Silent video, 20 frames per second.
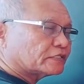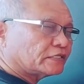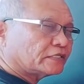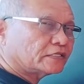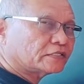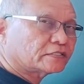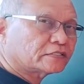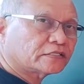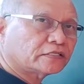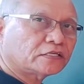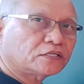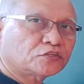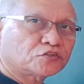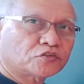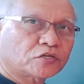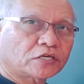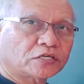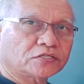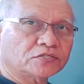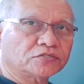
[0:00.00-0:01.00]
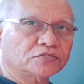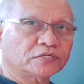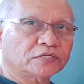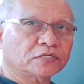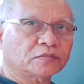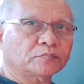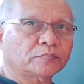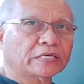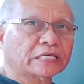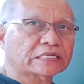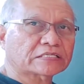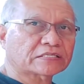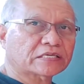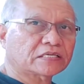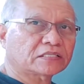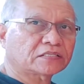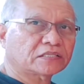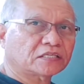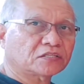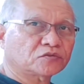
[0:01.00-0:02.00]
easy, changing
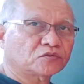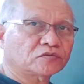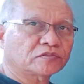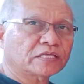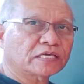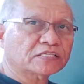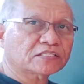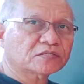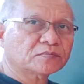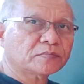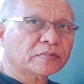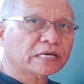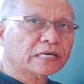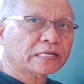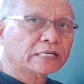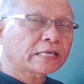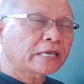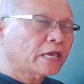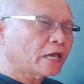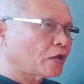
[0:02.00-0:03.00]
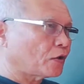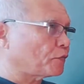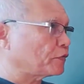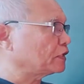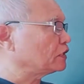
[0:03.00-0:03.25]
percent into decimal. We